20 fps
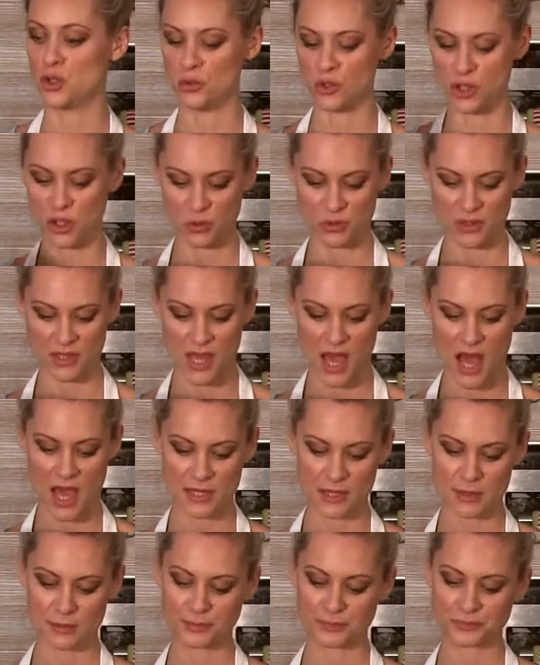use
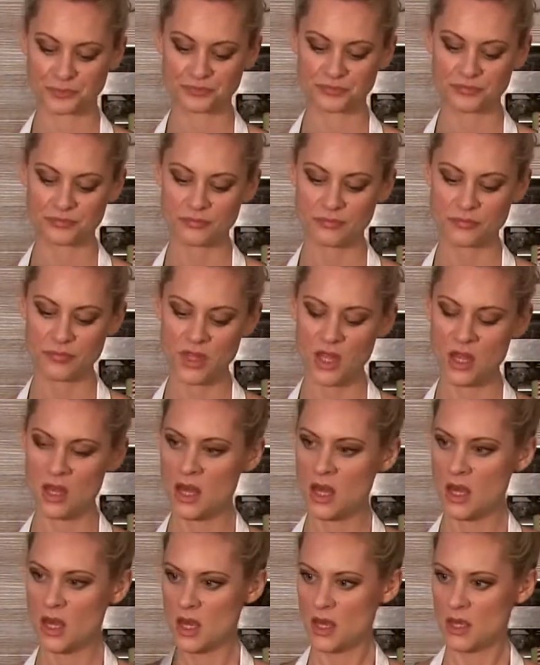that.
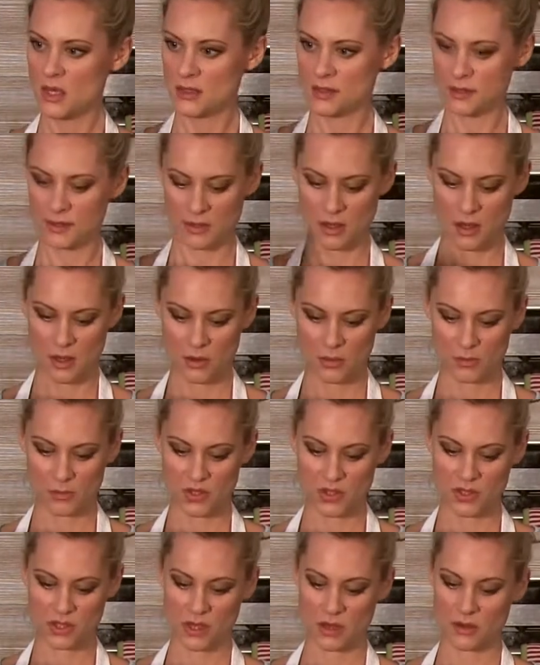So
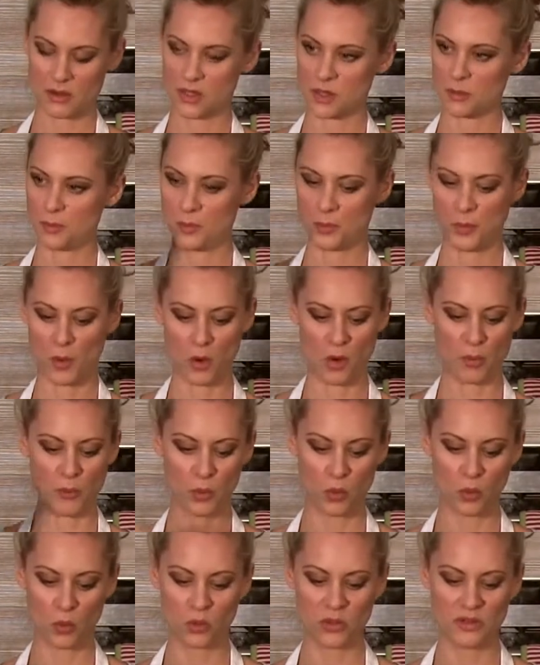just going to
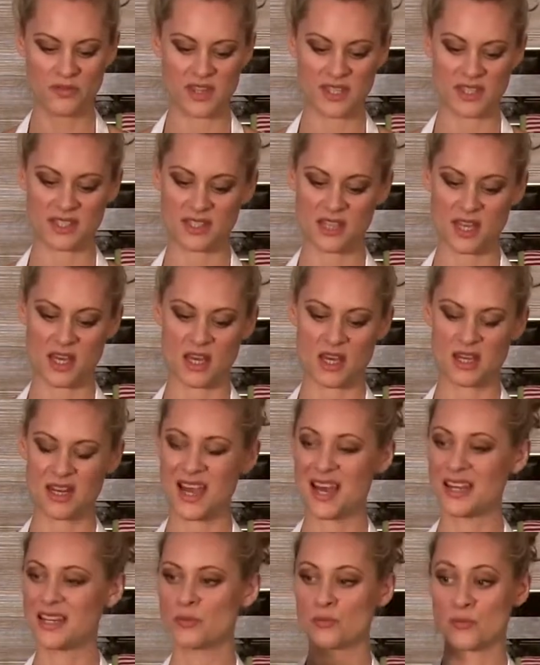pop all of this in
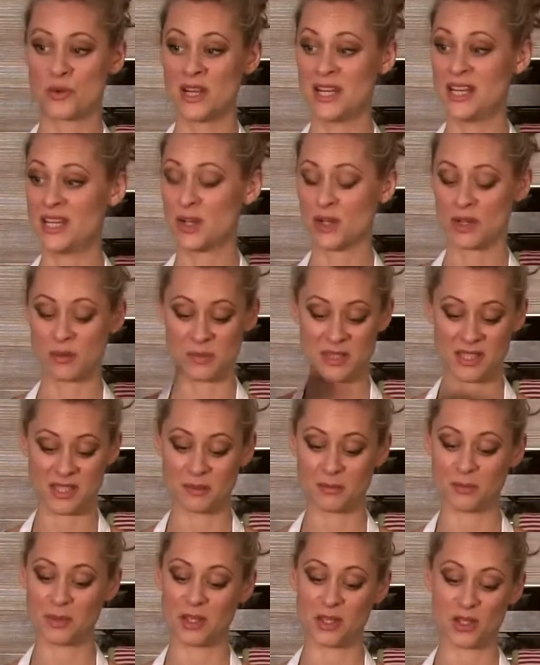and it really couldn't be
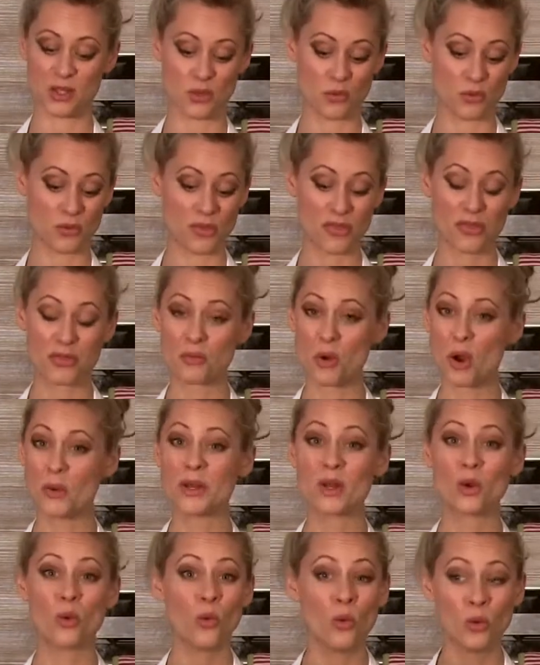simpler. You throw
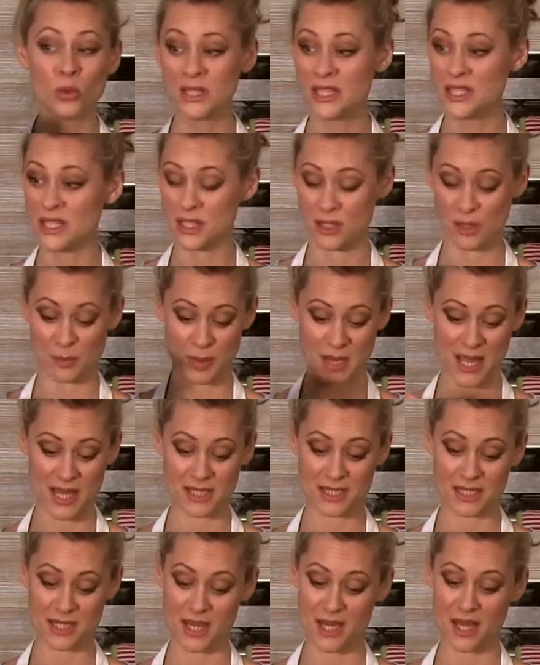it all into the
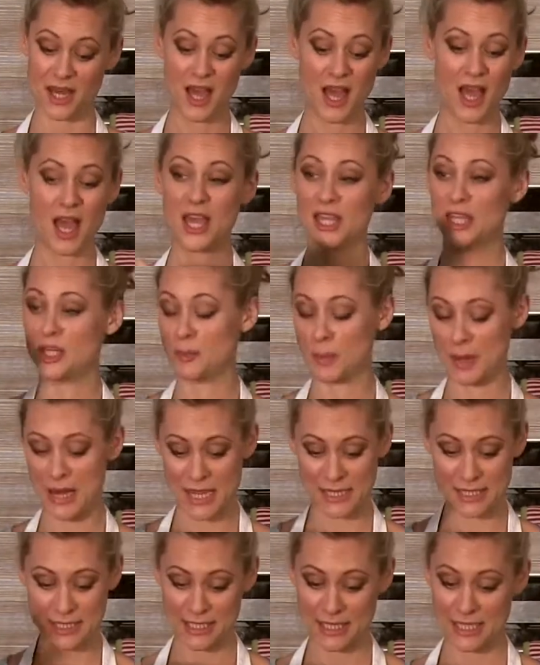blender, you
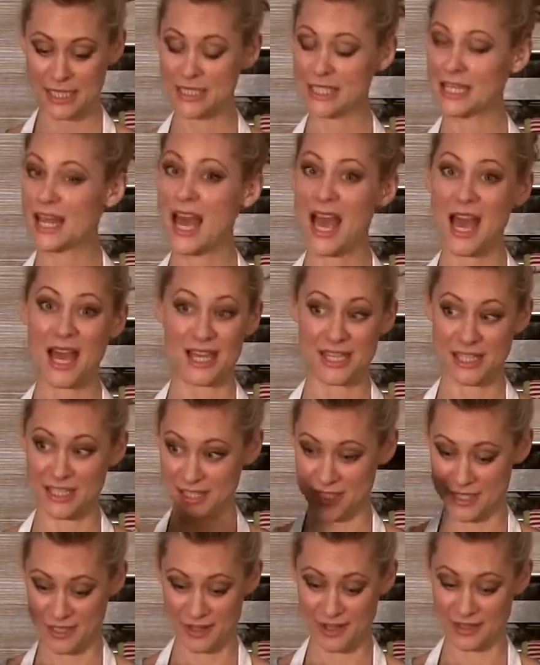blend it and you're
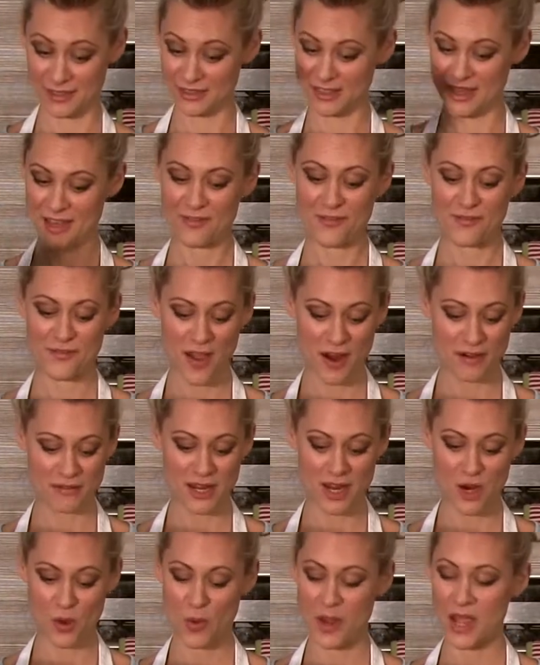done. Very
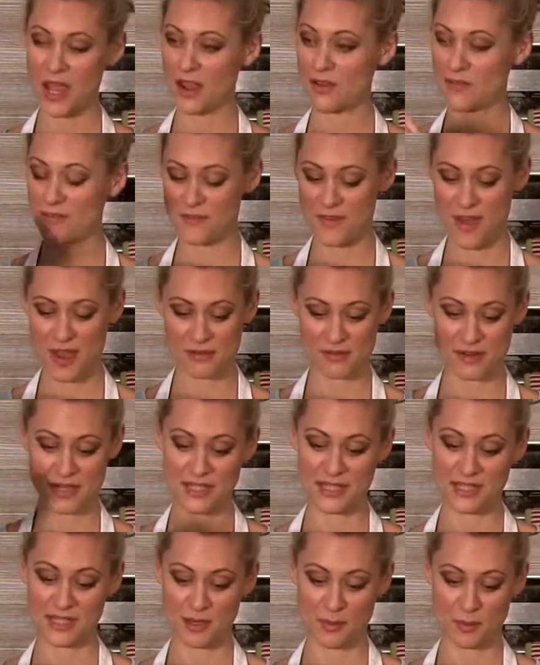quick, very
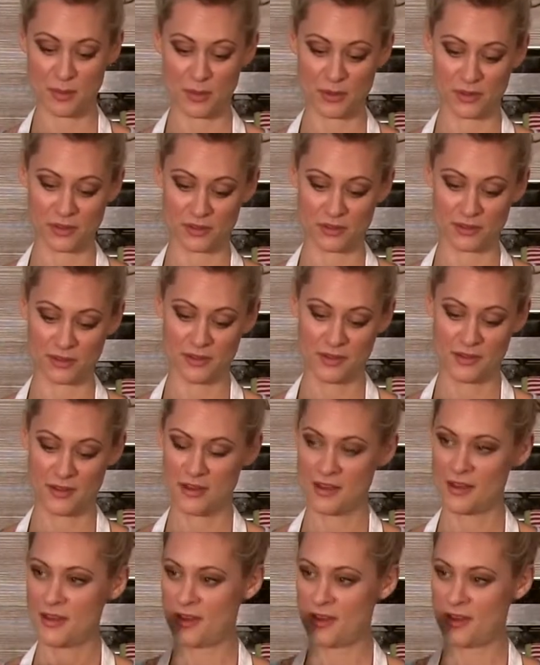simple,